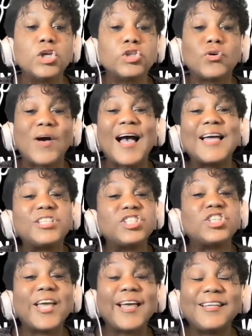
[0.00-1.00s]
So I
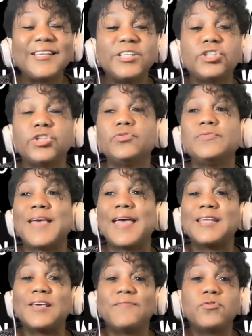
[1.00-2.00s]
challenge you
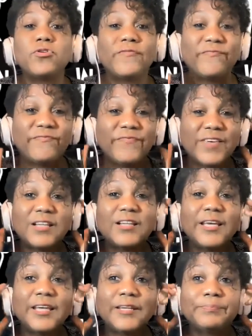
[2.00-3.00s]
that if you're
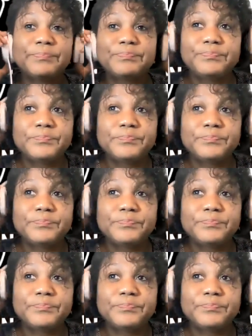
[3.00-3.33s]
feeling